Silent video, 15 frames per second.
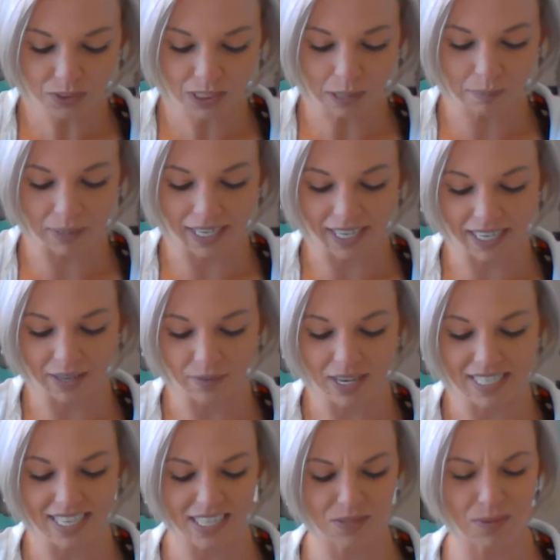But anyways,
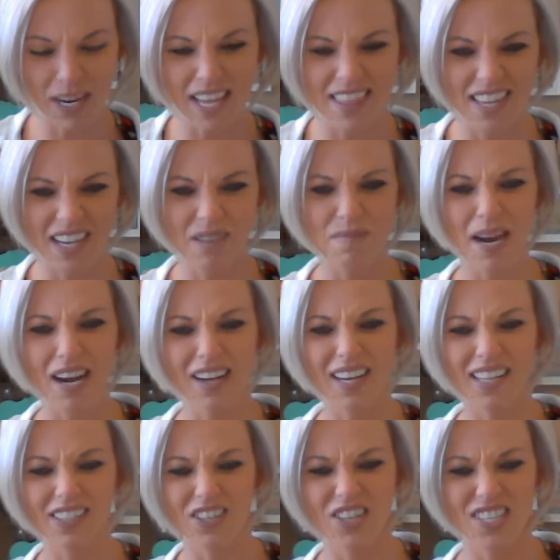that's what I think about
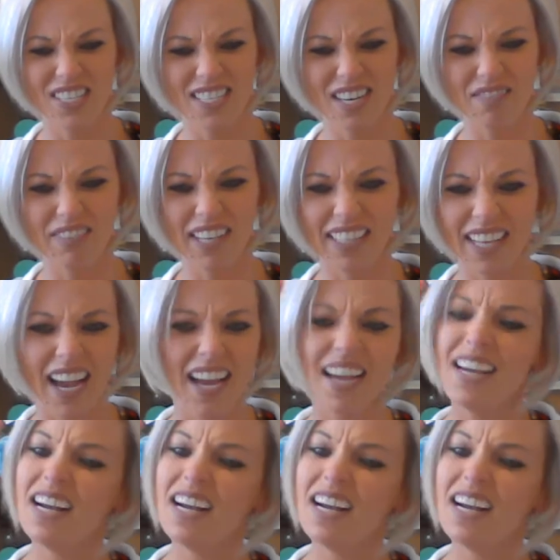colors and stuff like that.